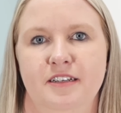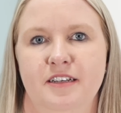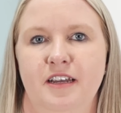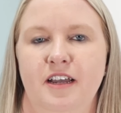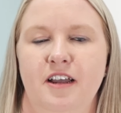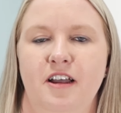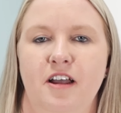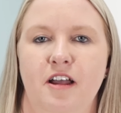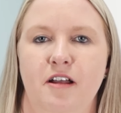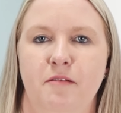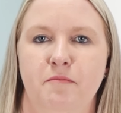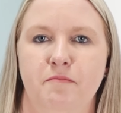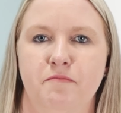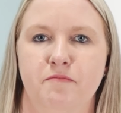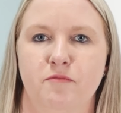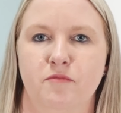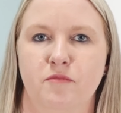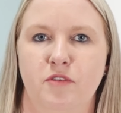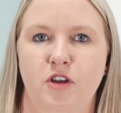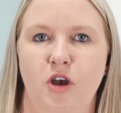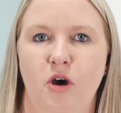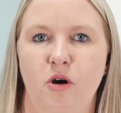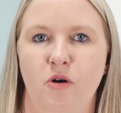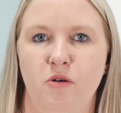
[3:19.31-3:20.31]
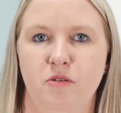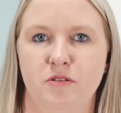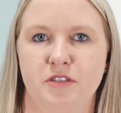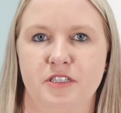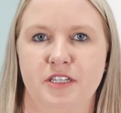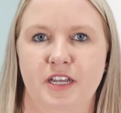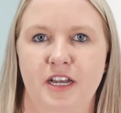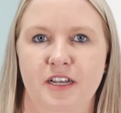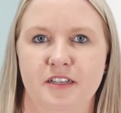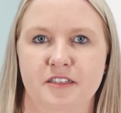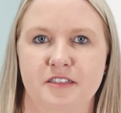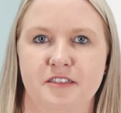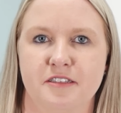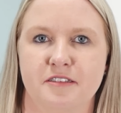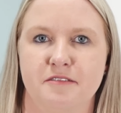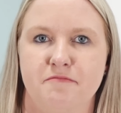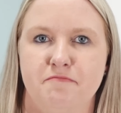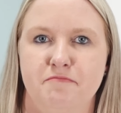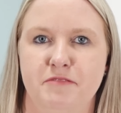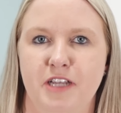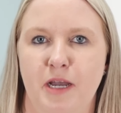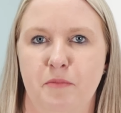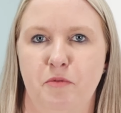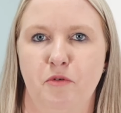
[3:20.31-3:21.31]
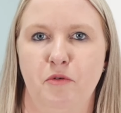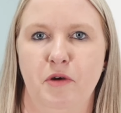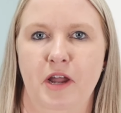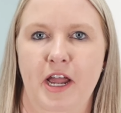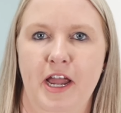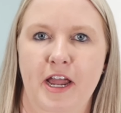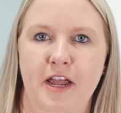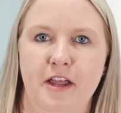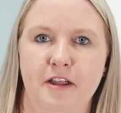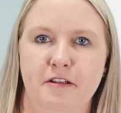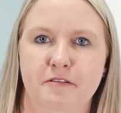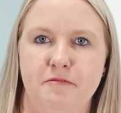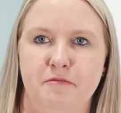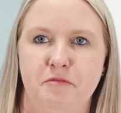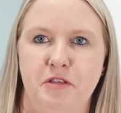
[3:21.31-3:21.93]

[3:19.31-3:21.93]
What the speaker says: Coles does Tupperware,